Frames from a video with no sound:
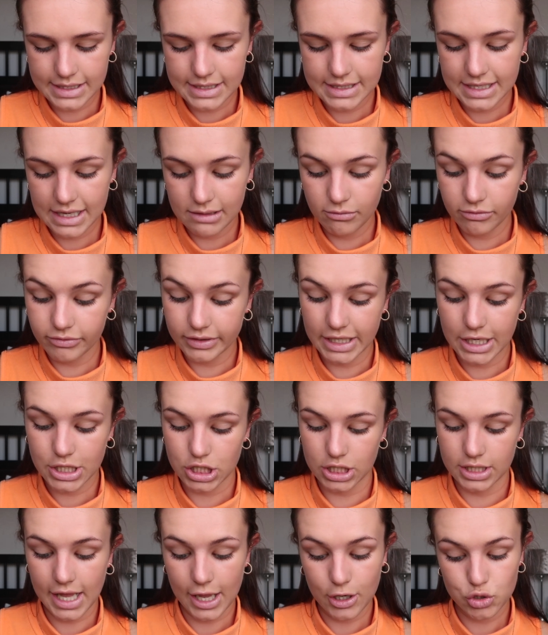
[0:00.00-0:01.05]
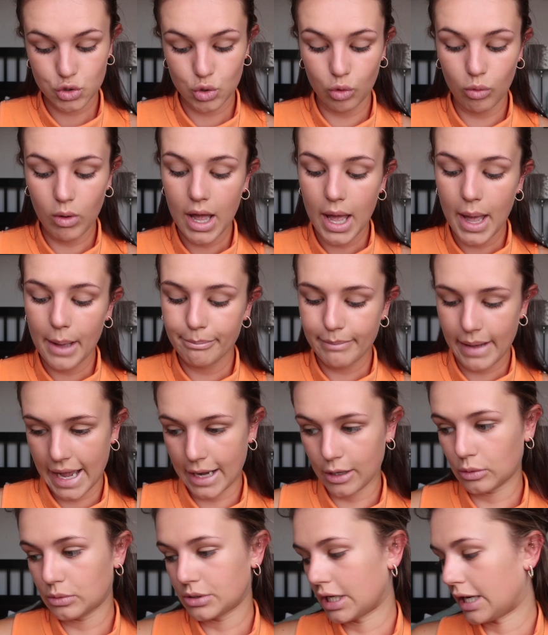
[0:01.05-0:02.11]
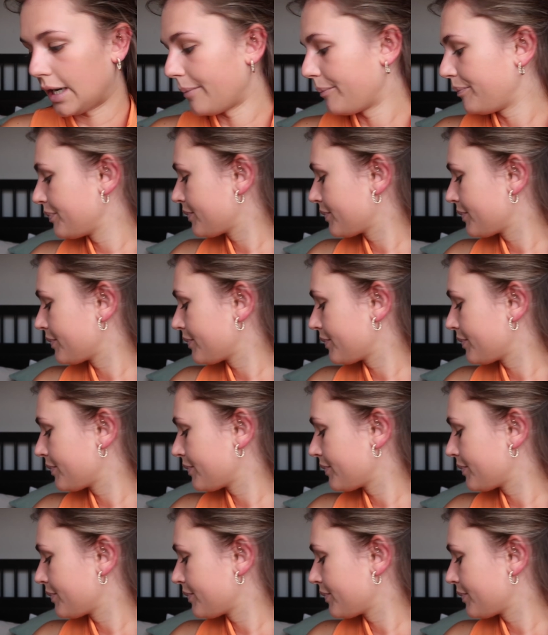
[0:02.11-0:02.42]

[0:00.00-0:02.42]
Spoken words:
Skin Finish Natural Powder.